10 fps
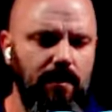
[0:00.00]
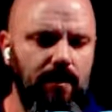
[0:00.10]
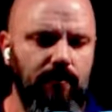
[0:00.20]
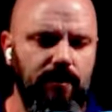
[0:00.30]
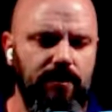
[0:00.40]

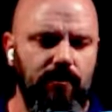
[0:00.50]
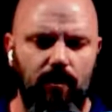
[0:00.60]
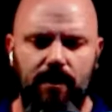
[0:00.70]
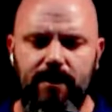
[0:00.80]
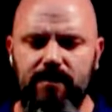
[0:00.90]
And really,
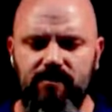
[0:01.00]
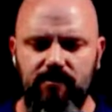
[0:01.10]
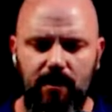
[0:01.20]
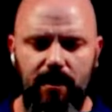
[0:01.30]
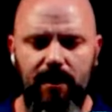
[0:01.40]
what is
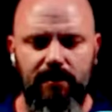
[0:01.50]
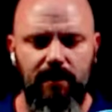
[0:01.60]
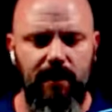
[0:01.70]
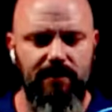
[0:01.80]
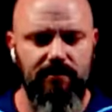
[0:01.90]
smart
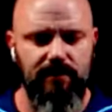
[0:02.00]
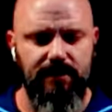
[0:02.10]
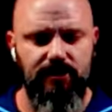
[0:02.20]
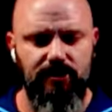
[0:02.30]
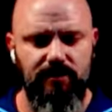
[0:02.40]

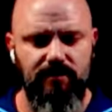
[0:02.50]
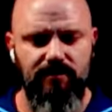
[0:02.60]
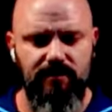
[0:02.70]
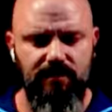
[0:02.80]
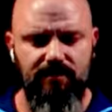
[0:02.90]
isolation?
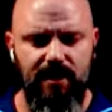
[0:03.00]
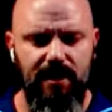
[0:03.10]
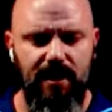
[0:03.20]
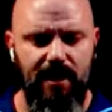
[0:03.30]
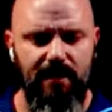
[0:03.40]
It's, it's
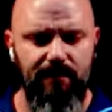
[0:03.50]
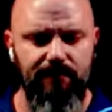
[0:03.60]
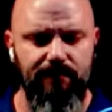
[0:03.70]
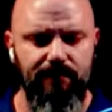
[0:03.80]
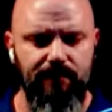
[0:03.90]
AI
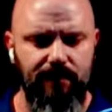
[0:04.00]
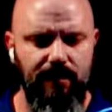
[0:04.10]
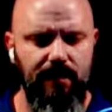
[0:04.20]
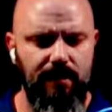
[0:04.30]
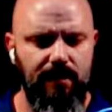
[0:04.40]

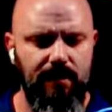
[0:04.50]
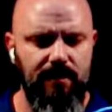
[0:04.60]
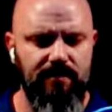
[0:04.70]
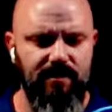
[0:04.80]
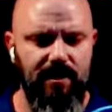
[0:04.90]

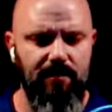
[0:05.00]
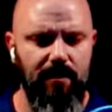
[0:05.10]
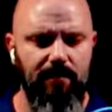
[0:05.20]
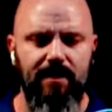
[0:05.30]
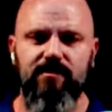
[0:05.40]
and its
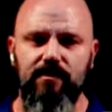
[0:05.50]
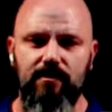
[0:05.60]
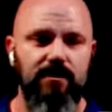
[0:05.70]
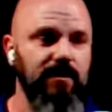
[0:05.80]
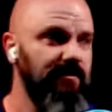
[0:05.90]
ML based
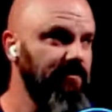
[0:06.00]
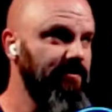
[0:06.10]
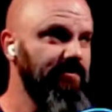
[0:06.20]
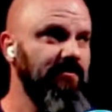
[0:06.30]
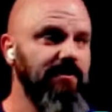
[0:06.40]
learning on these
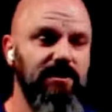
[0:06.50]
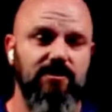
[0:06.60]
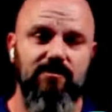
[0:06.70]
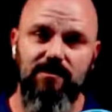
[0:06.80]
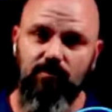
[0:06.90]

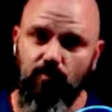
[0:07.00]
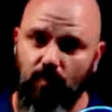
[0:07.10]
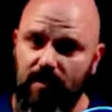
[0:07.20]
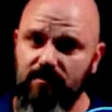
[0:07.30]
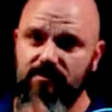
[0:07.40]
destinations as
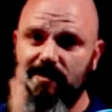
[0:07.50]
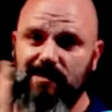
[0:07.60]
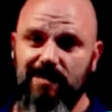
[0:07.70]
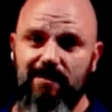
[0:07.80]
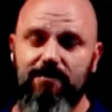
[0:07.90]
well as the
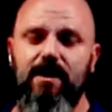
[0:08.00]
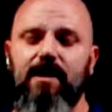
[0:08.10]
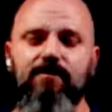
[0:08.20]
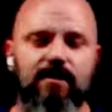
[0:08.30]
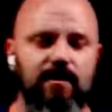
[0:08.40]
client
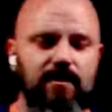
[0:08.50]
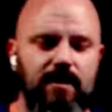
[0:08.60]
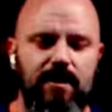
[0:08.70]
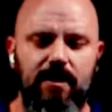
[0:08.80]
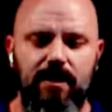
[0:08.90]
behavior.
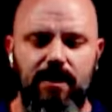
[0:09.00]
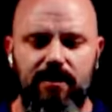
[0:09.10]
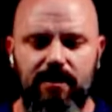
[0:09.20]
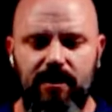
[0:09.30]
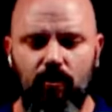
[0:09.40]
And
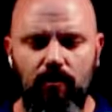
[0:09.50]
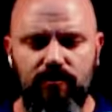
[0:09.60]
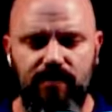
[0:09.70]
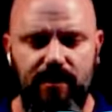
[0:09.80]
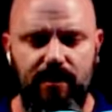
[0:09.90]
the goal
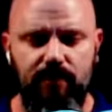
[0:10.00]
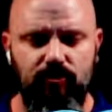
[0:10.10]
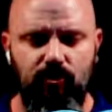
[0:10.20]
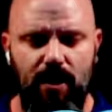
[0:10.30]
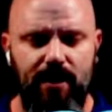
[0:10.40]
is to help
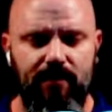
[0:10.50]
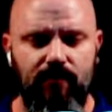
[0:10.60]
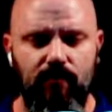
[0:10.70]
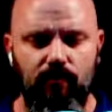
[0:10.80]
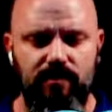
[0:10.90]
drive
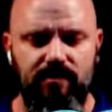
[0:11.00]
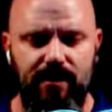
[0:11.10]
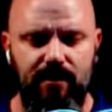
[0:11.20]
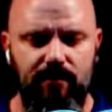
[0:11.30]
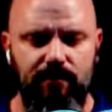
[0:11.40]
risk
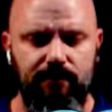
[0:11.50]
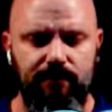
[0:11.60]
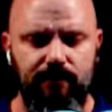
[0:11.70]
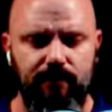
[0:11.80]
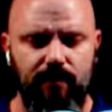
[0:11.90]
down
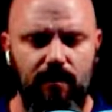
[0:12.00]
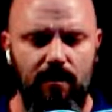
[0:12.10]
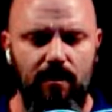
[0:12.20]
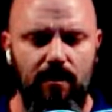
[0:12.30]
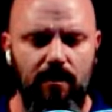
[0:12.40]

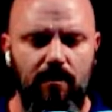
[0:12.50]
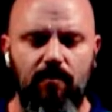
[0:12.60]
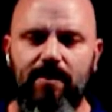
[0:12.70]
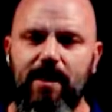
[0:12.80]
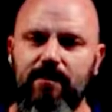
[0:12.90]

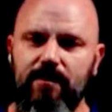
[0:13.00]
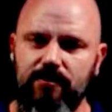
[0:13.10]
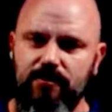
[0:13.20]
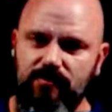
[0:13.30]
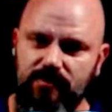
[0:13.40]
without
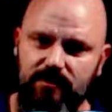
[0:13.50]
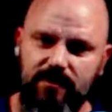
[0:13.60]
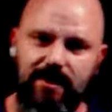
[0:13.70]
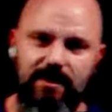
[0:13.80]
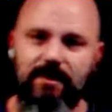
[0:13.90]

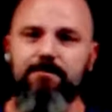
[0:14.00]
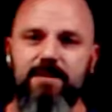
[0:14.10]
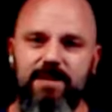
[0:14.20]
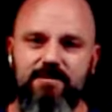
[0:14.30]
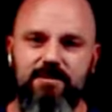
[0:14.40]
introducing any
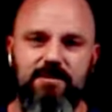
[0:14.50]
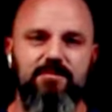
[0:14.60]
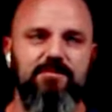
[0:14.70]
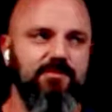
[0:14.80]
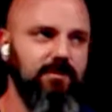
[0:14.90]
complexities
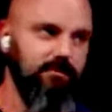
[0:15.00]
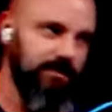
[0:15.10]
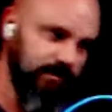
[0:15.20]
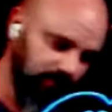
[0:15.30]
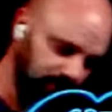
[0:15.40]
and slowness.